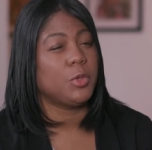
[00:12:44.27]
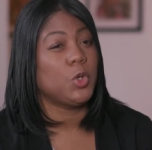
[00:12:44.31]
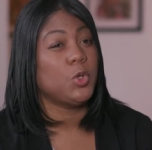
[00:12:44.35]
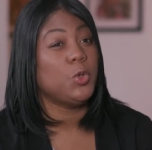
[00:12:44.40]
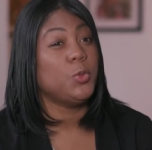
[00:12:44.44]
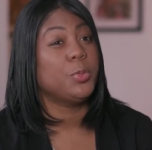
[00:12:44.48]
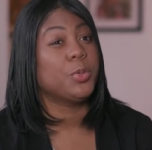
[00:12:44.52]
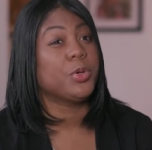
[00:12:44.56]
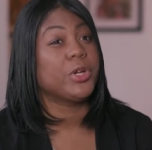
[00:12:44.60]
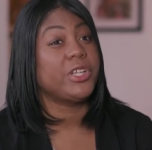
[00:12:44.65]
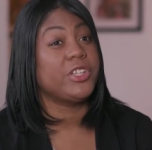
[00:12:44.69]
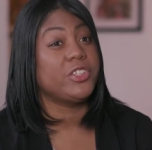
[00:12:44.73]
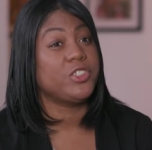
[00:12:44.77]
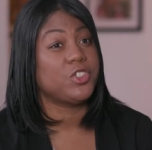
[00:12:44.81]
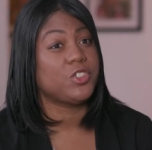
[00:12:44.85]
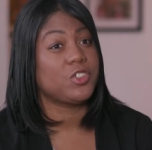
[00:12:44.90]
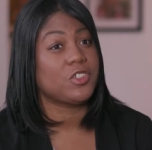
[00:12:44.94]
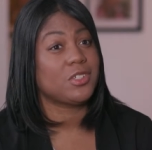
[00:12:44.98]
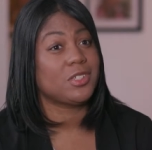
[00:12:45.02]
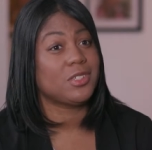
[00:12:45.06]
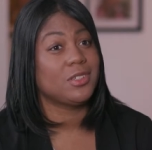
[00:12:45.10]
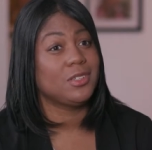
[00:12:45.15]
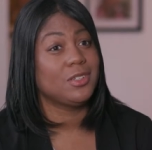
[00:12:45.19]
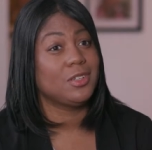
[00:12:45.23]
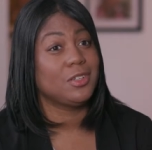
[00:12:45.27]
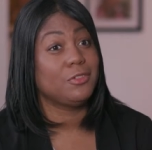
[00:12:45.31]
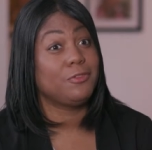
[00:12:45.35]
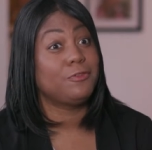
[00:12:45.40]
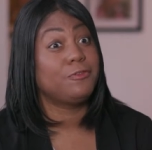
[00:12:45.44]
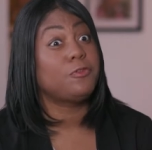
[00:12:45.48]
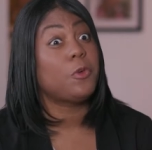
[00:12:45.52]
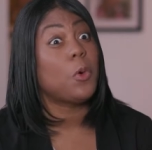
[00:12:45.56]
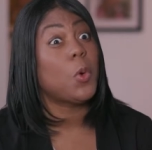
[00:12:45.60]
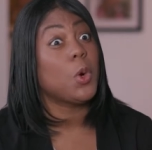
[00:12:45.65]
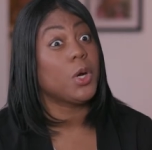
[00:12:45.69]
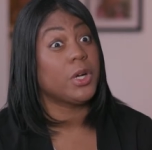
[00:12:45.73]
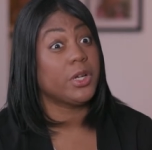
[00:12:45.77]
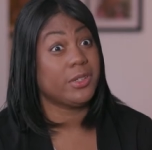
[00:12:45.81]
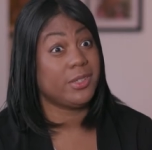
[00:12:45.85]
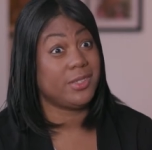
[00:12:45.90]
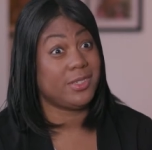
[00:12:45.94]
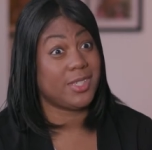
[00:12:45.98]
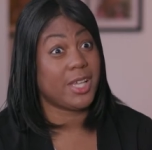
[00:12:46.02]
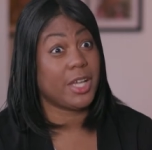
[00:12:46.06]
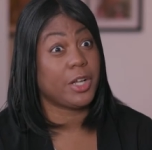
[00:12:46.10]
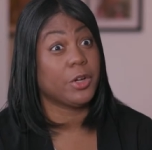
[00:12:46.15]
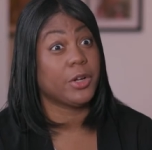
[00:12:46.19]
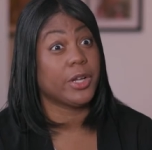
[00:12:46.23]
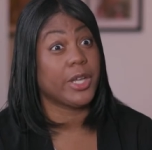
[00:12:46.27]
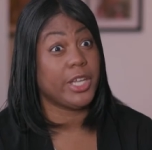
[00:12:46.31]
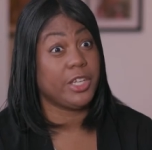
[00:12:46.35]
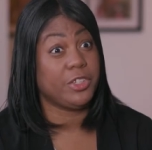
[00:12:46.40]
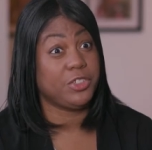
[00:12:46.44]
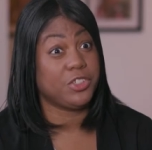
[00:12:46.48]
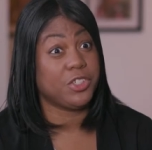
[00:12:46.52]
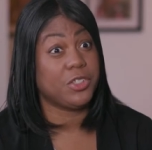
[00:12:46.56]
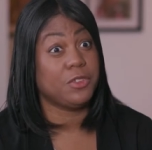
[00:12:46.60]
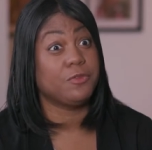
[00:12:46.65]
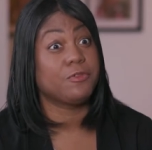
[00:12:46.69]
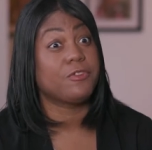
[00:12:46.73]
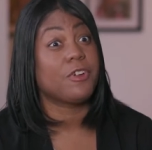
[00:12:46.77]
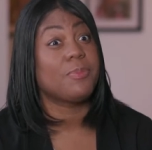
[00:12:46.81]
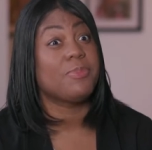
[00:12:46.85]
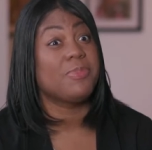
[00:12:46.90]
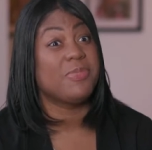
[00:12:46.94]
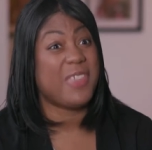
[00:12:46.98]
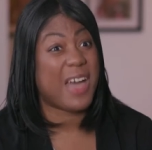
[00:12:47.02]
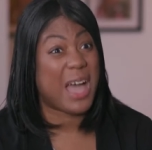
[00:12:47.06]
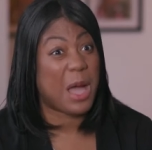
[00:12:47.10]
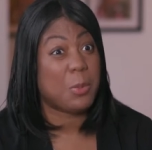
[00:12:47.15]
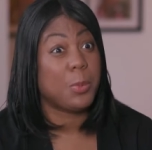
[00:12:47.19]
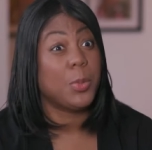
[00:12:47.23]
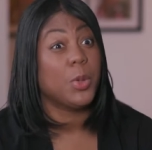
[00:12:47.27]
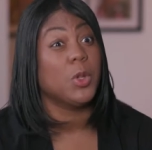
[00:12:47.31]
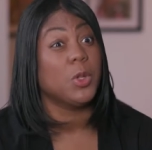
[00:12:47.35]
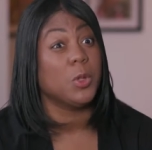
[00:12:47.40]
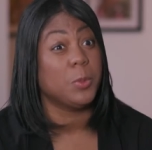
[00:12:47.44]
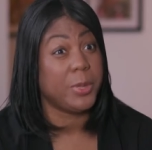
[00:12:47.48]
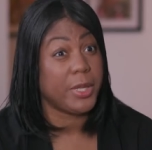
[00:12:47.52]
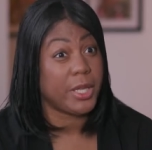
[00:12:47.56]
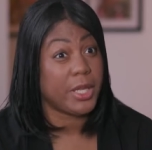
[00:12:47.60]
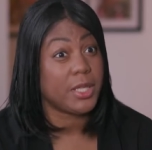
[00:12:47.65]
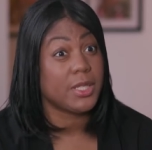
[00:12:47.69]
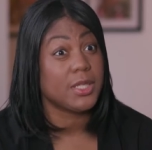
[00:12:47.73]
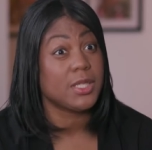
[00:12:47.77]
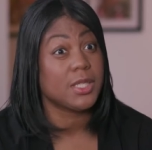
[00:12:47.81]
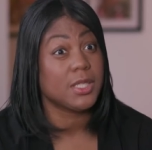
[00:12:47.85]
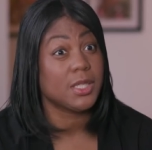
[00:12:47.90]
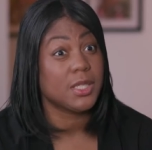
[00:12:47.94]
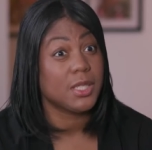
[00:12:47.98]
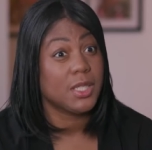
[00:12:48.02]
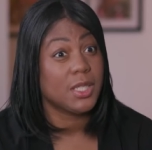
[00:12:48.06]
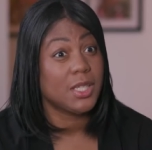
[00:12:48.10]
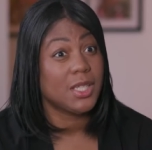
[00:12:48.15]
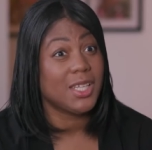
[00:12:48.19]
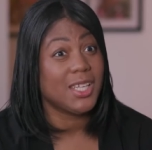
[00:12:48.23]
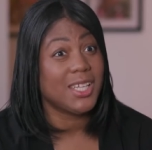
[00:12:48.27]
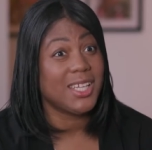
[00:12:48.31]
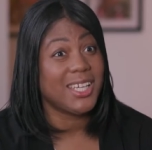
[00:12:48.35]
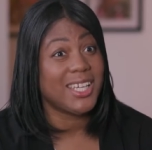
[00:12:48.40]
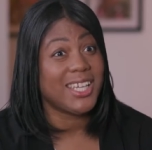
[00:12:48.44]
who preached for segregation from that pulpit mm-hmm.